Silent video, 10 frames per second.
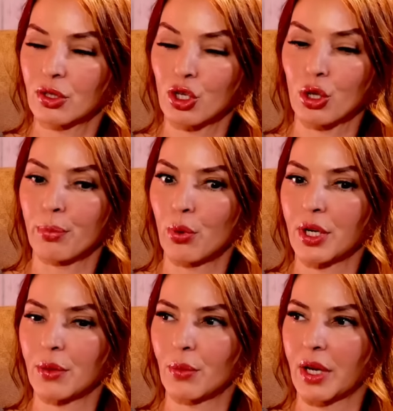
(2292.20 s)
to the
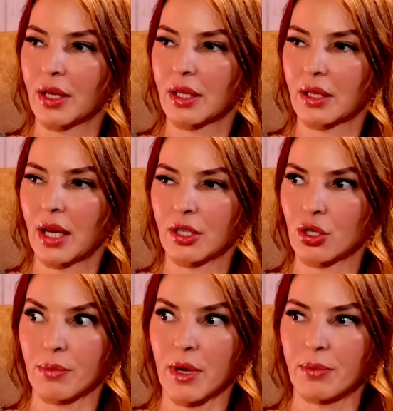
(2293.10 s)
point where I
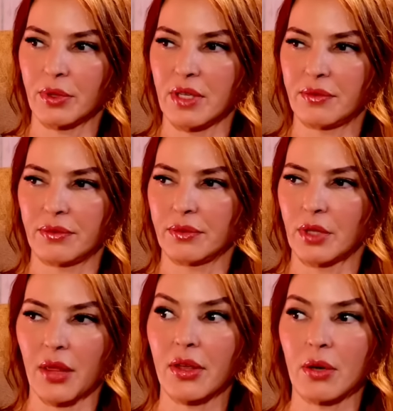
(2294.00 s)
just made believe
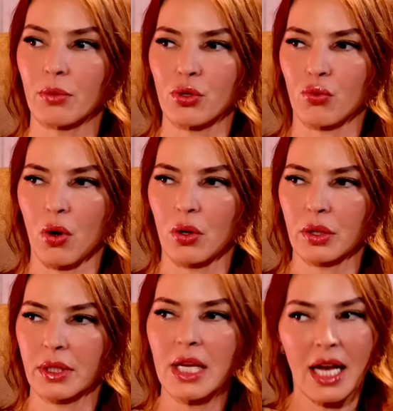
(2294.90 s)
nothing was
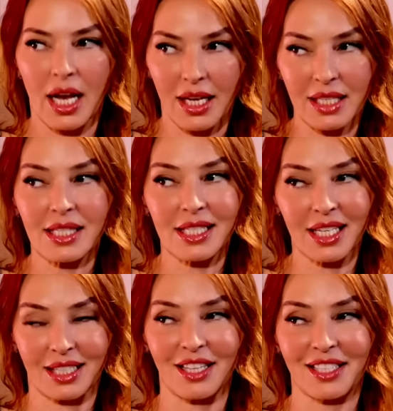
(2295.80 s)
wrong. I got
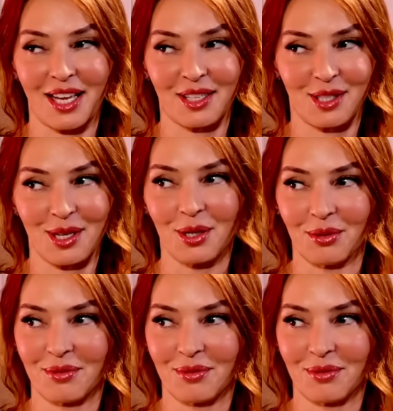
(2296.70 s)
sick like that too.